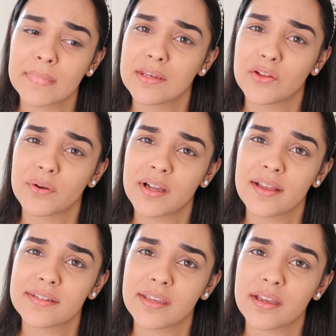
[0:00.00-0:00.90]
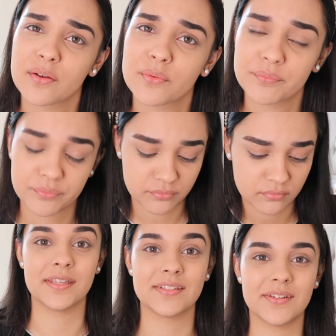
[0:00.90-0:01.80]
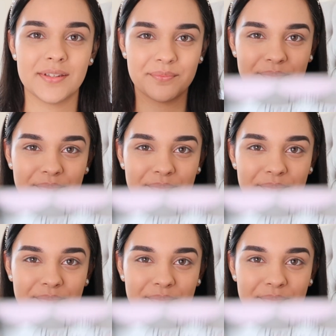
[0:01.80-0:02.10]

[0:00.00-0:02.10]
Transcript: No, I can't take it out. It doesn't.